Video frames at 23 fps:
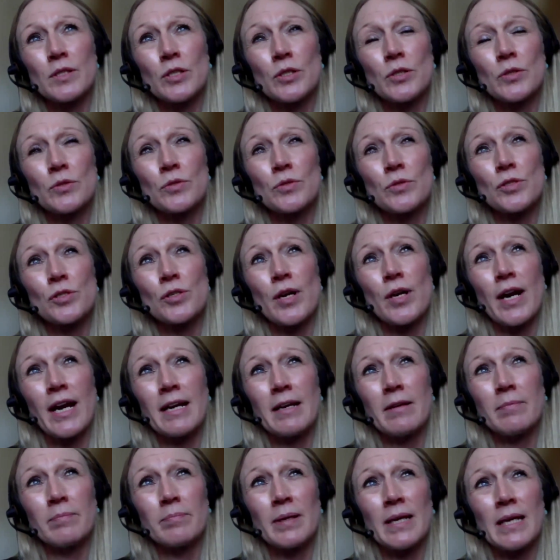to
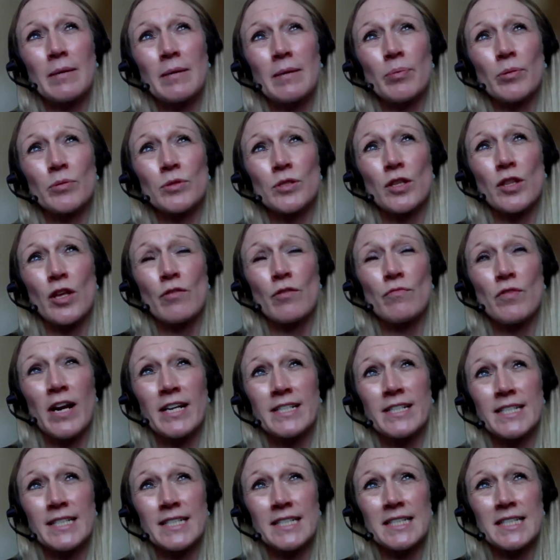train people so they're ready